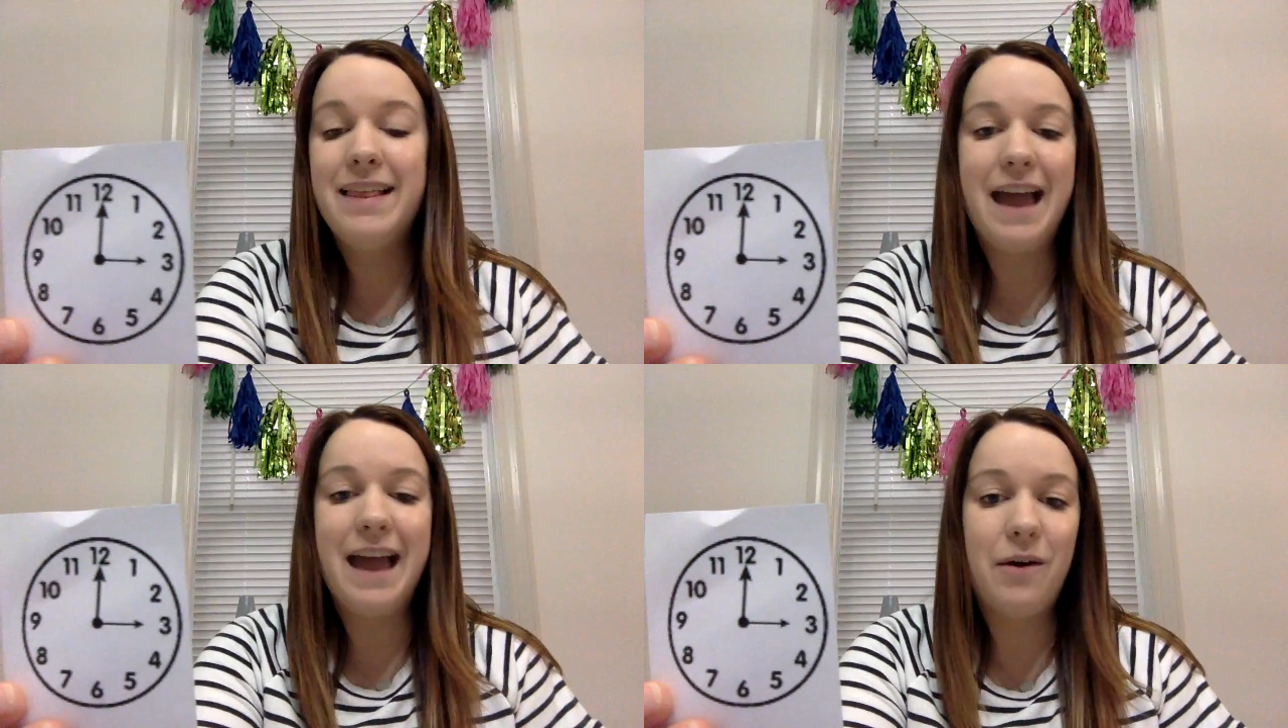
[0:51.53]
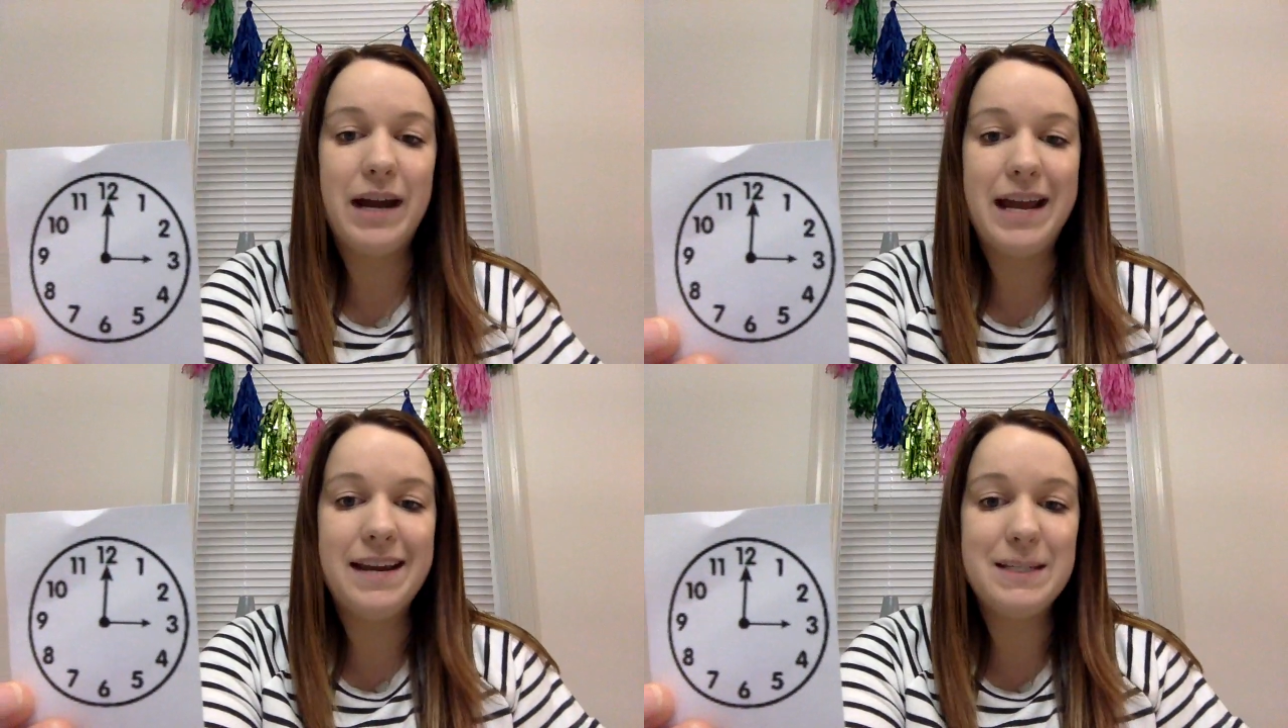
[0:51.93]
The hour
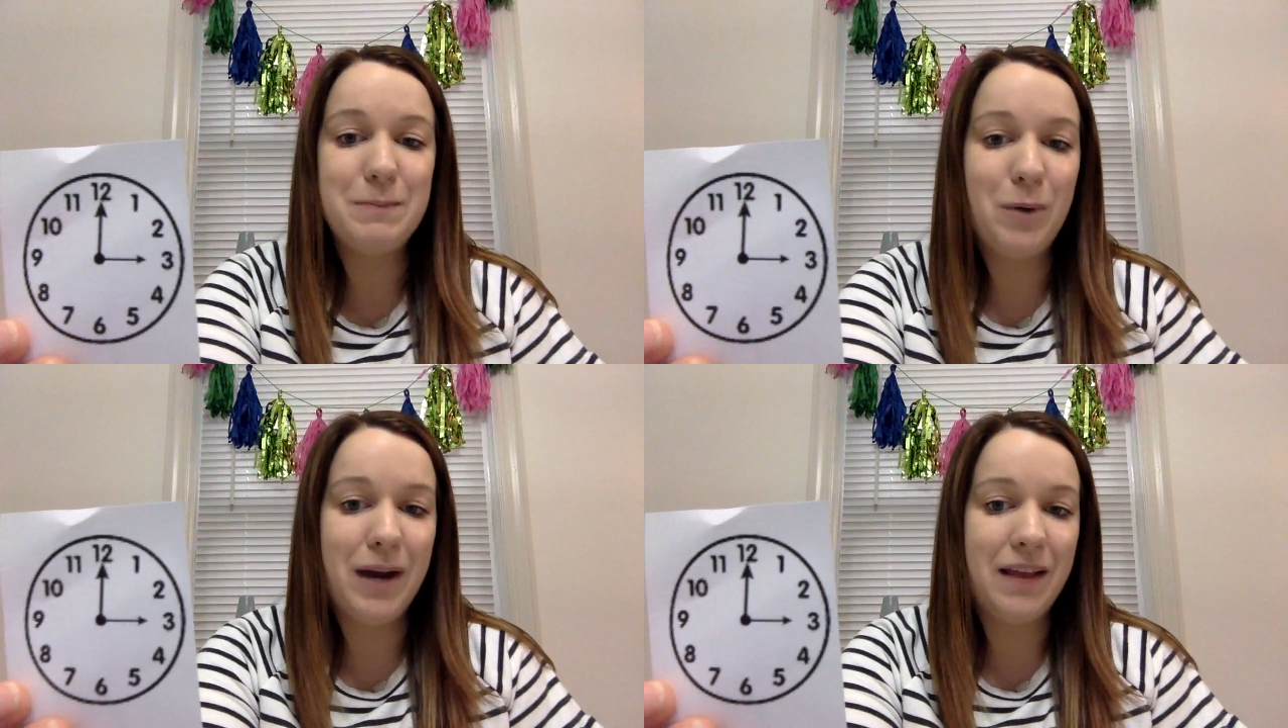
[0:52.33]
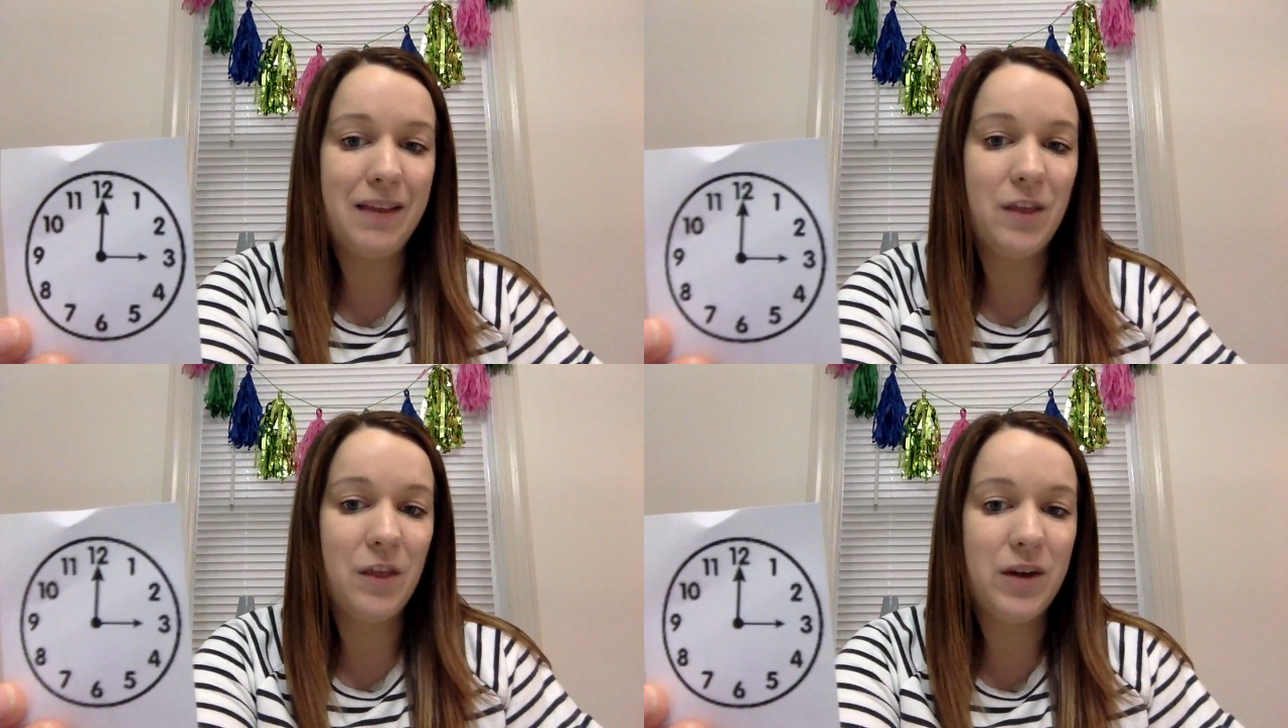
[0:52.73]
hand is pointing at
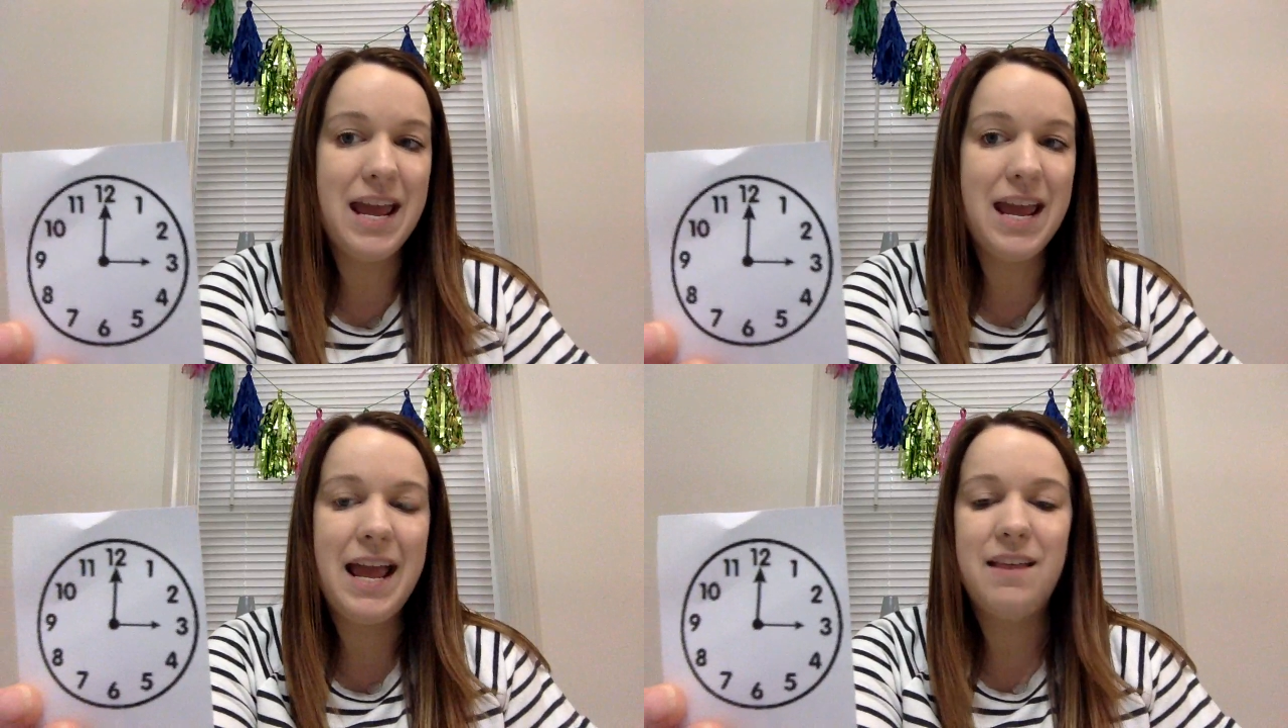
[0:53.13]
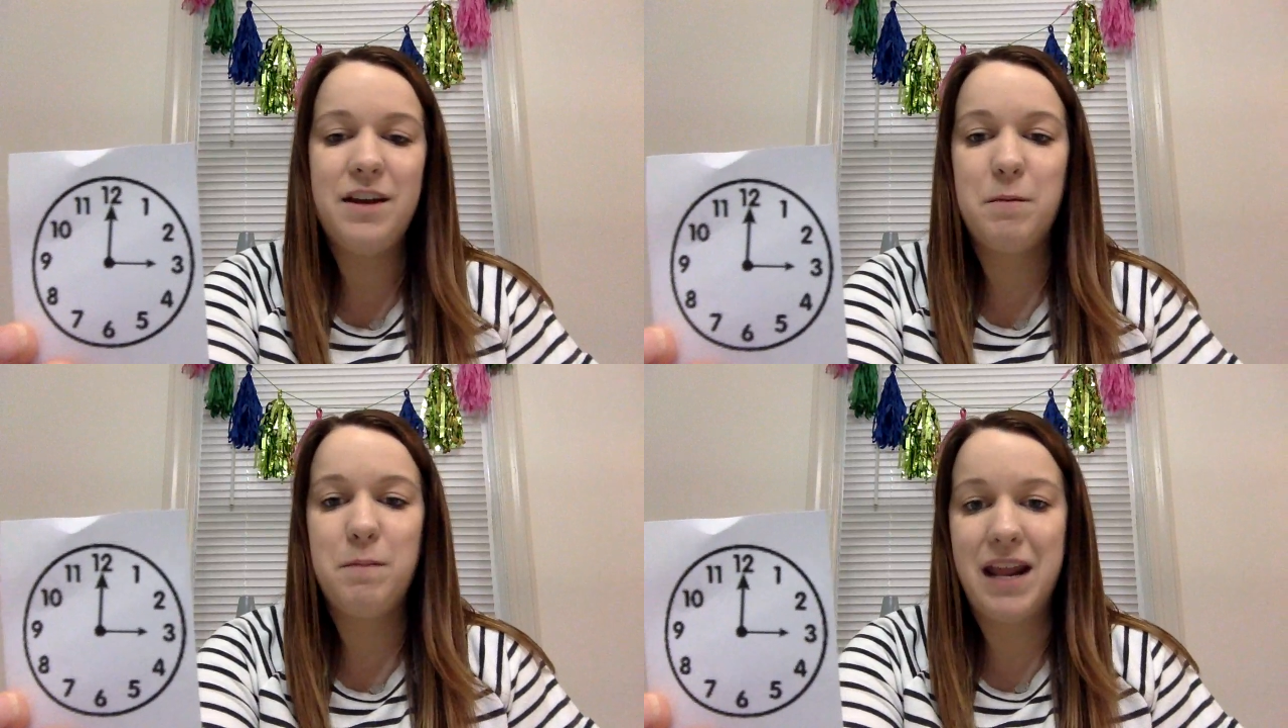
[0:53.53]
the 3, and then
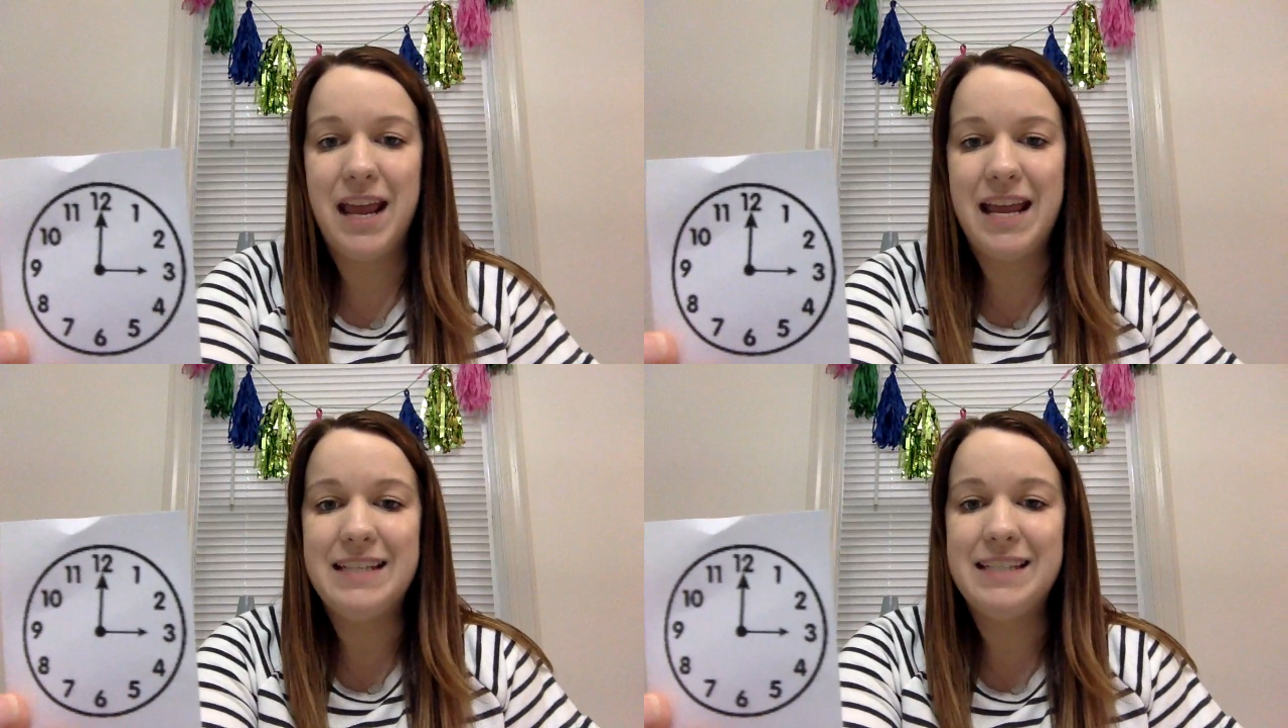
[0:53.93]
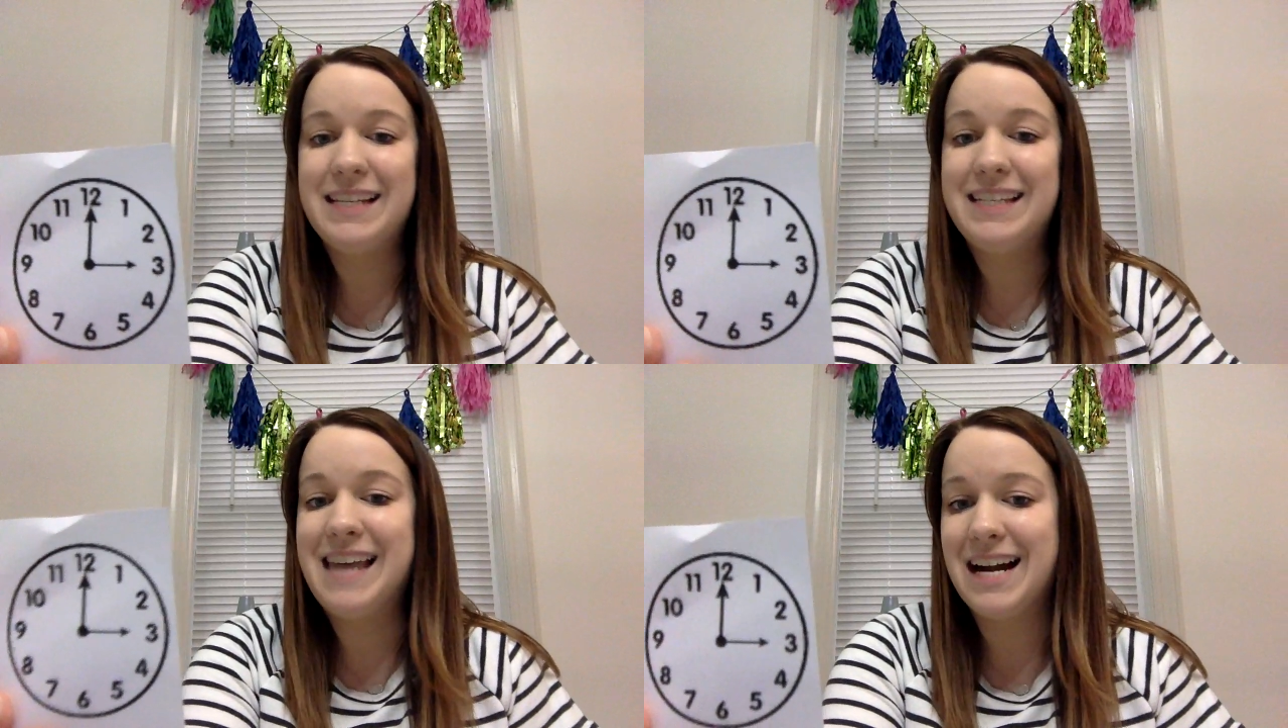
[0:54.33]
your minute hand is
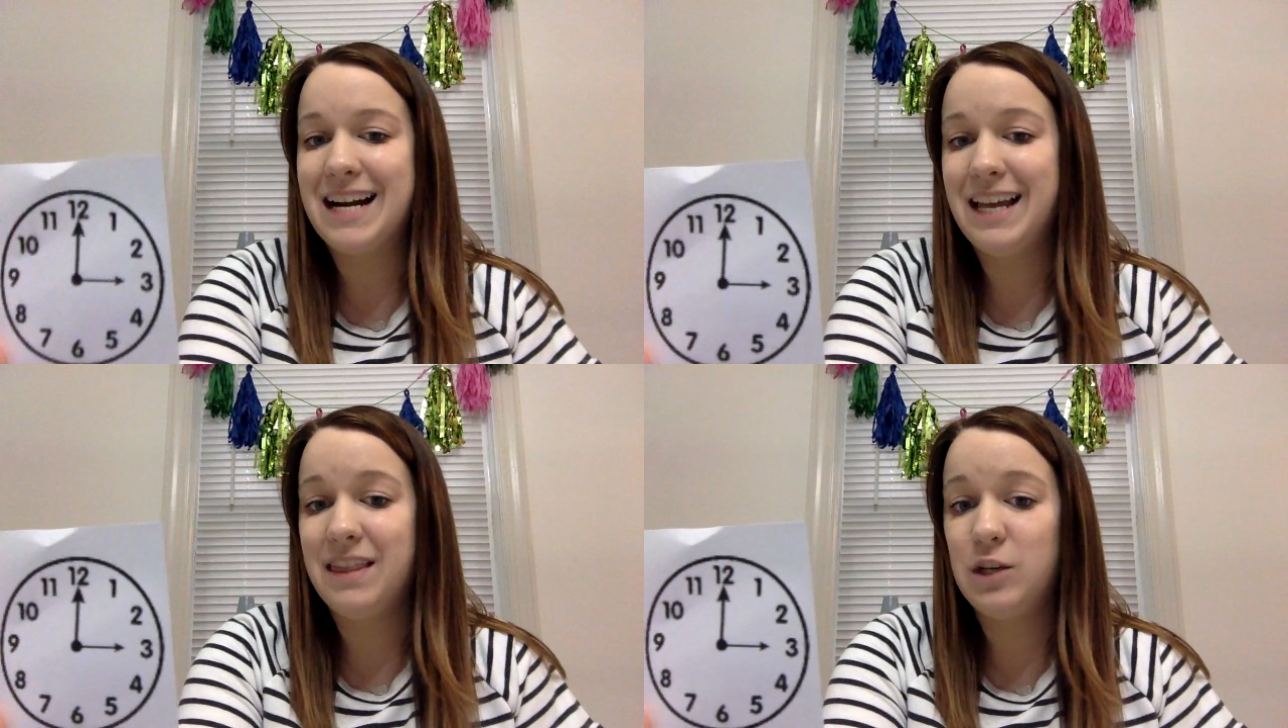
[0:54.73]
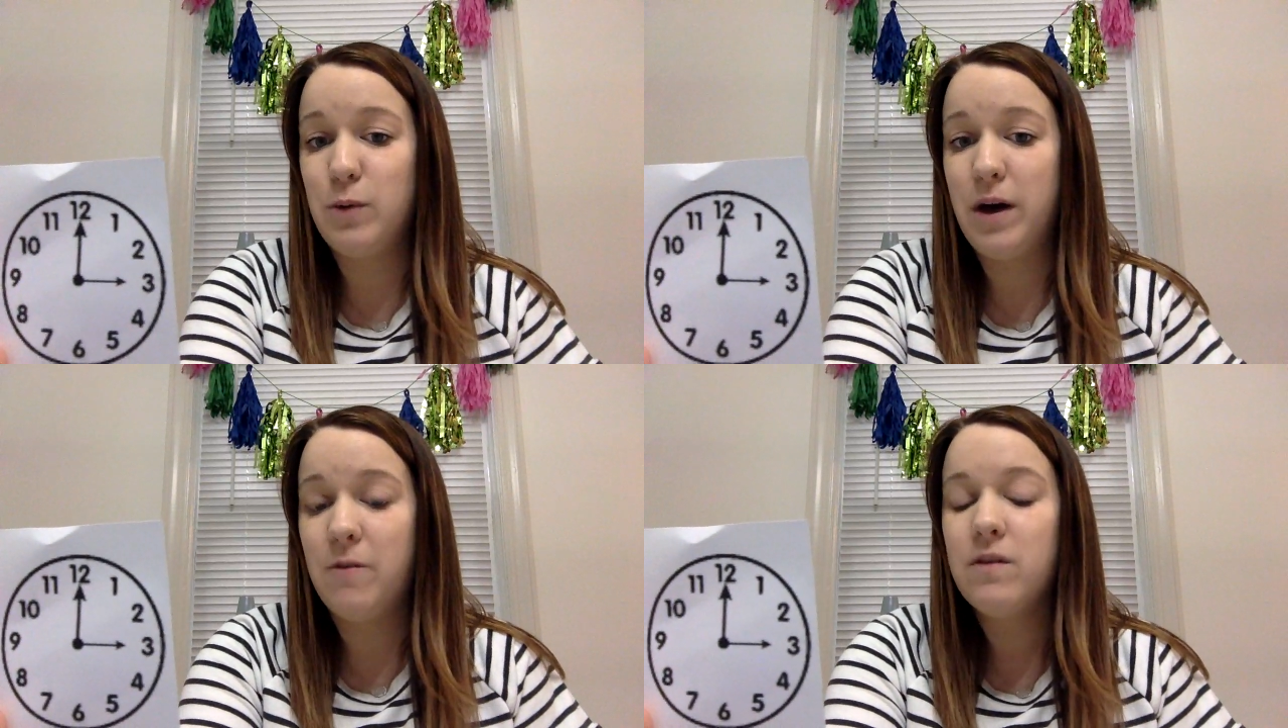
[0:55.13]
exactly at the
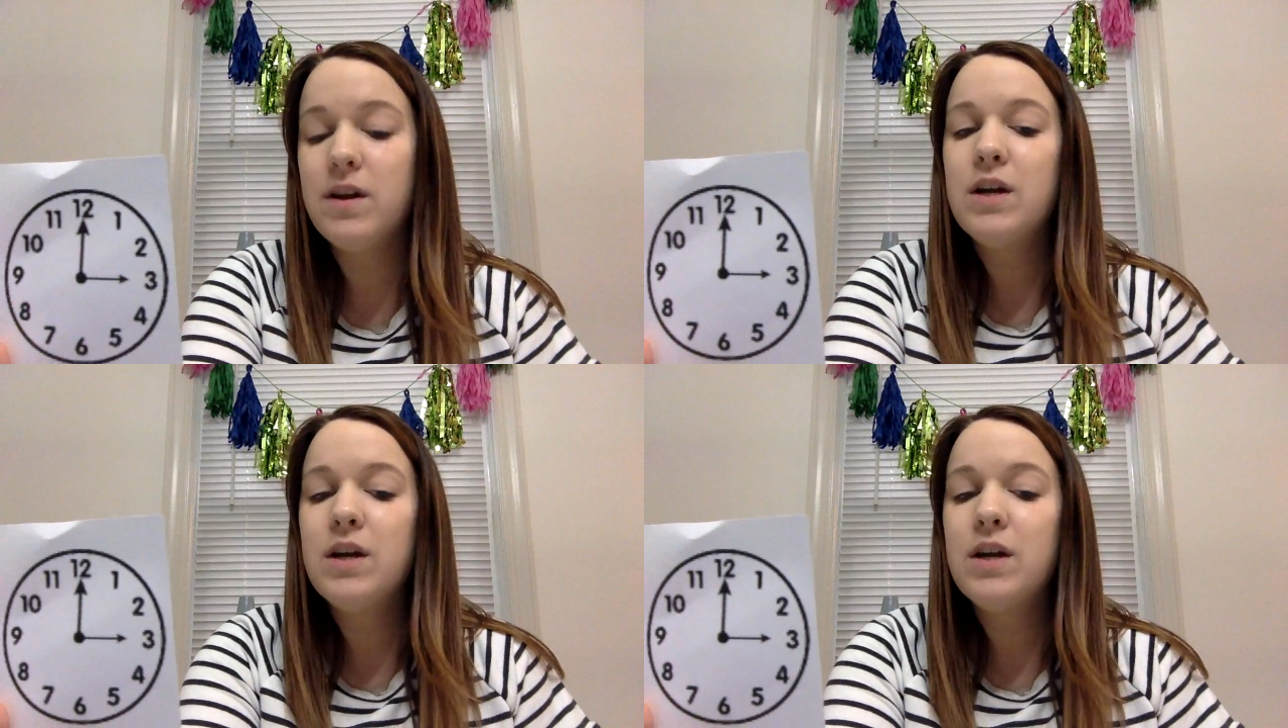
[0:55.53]
12,